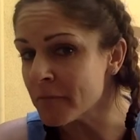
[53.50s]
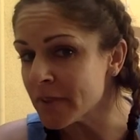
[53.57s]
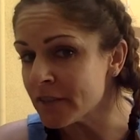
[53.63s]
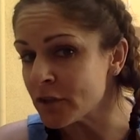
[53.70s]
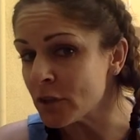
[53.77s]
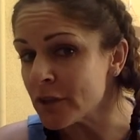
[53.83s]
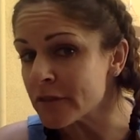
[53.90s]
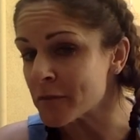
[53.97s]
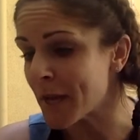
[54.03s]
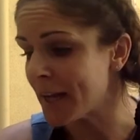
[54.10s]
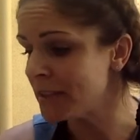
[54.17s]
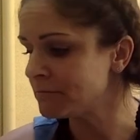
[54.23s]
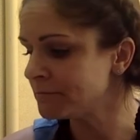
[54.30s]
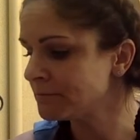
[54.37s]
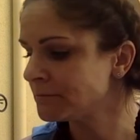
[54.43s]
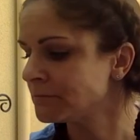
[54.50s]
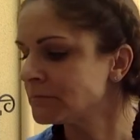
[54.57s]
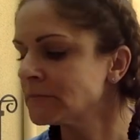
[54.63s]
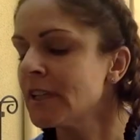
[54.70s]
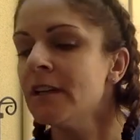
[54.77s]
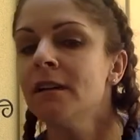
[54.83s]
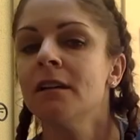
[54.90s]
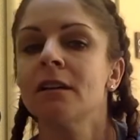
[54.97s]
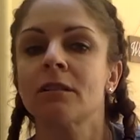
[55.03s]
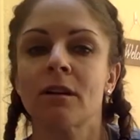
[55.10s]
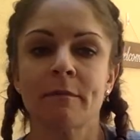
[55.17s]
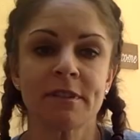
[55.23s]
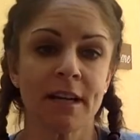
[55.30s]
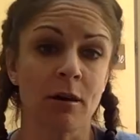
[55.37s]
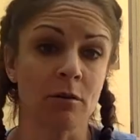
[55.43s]
If you don't have a mat,
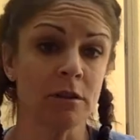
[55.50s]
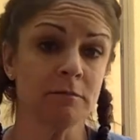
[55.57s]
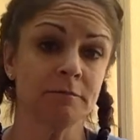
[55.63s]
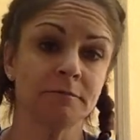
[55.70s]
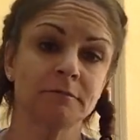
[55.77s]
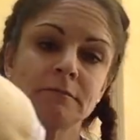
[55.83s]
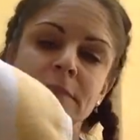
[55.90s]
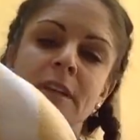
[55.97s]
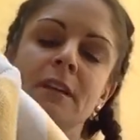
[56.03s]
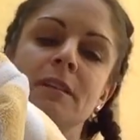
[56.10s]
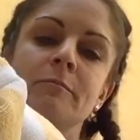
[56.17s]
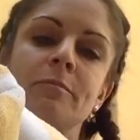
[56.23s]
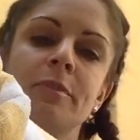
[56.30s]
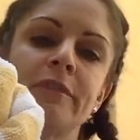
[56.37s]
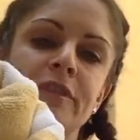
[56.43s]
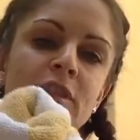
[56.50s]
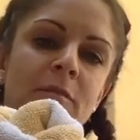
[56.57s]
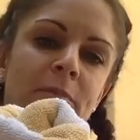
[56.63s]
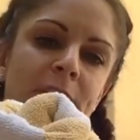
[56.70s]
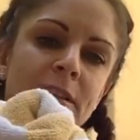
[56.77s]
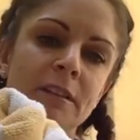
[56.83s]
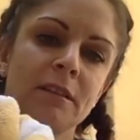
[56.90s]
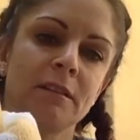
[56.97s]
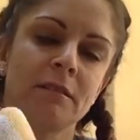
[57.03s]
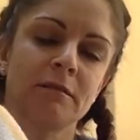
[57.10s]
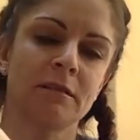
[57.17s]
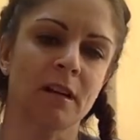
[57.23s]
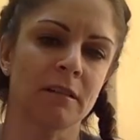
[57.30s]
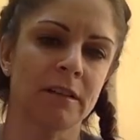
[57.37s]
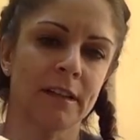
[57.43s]
grab a towel. Preferably
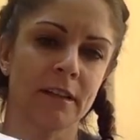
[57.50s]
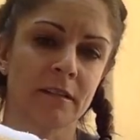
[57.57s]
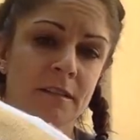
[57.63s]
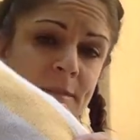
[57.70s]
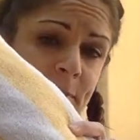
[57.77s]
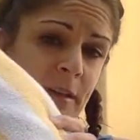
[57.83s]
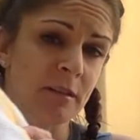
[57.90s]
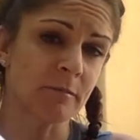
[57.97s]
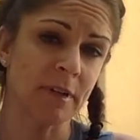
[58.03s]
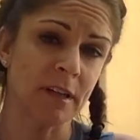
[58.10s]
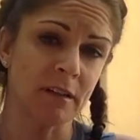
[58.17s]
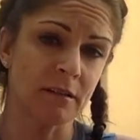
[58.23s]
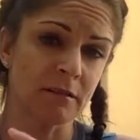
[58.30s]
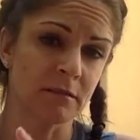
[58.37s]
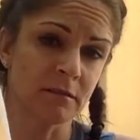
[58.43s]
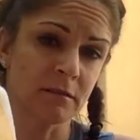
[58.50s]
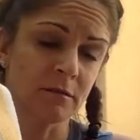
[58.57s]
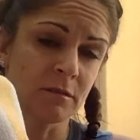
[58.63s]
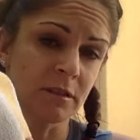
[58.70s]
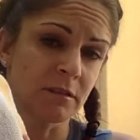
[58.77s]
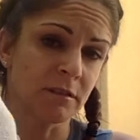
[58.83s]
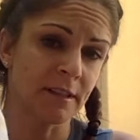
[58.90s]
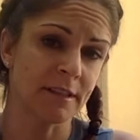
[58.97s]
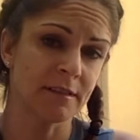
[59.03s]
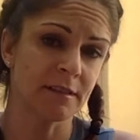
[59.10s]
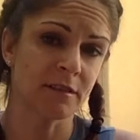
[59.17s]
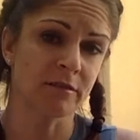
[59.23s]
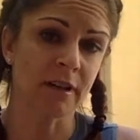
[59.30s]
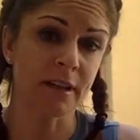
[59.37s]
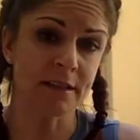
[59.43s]
not like the Spider-Man or like
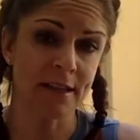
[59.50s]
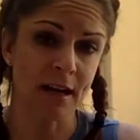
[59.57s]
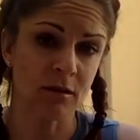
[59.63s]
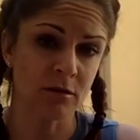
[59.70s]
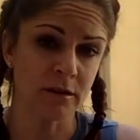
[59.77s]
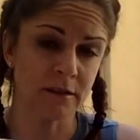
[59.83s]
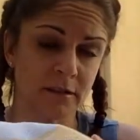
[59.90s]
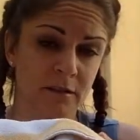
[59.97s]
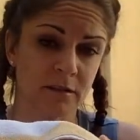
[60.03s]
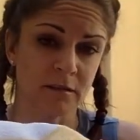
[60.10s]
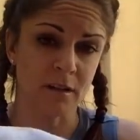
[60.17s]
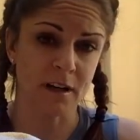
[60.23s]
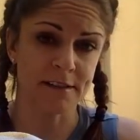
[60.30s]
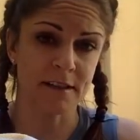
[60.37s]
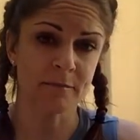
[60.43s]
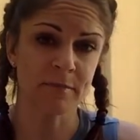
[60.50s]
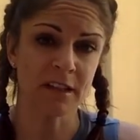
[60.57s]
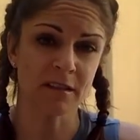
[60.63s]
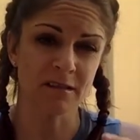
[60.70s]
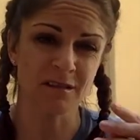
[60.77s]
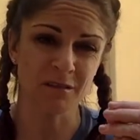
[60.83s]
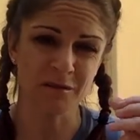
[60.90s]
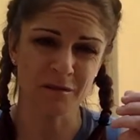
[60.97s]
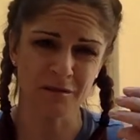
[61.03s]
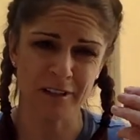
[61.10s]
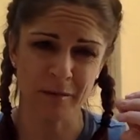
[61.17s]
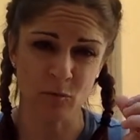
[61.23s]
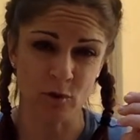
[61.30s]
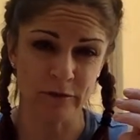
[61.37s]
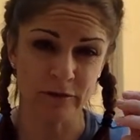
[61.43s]
Cinderella towel in your closet, because those are
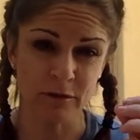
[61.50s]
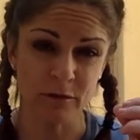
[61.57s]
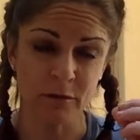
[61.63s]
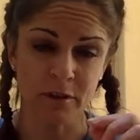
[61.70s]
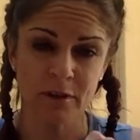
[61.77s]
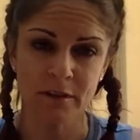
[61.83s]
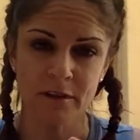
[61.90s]
like more velour.